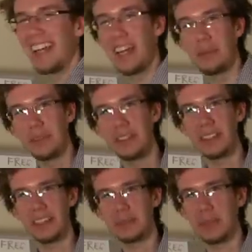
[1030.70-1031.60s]
And I'm
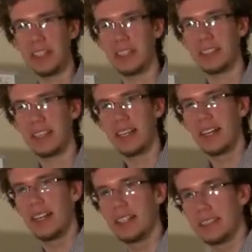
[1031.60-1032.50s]
doing this because
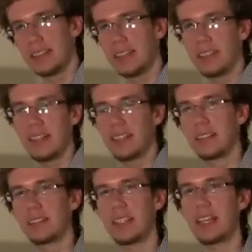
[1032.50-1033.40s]
it
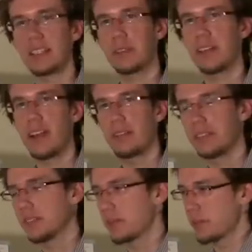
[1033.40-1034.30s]
takes away
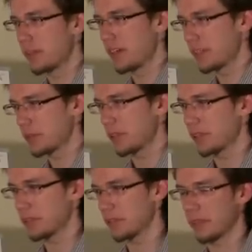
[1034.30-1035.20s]
having to memorize what
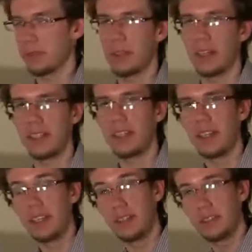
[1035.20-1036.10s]
goes with what.
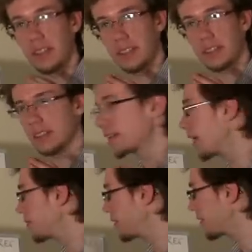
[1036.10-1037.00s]

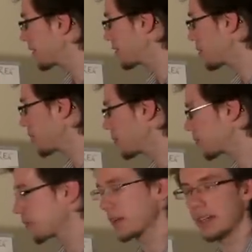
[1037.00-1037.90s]
If you can
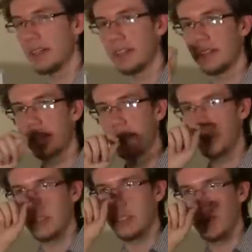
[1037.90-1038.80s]
remember where you
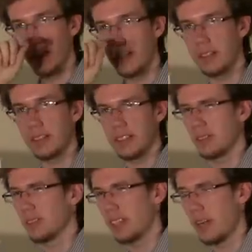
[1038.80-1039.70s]
just start, it's
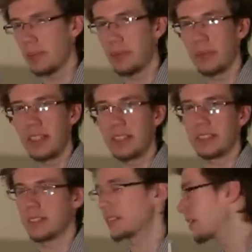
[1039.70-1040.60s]
only a couple
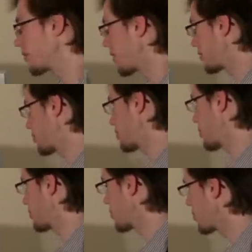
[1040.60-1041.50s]
places instead of having to
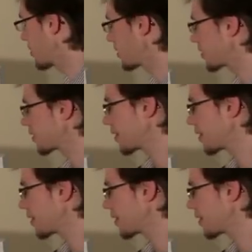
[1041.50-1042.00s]
remember a whole bunch.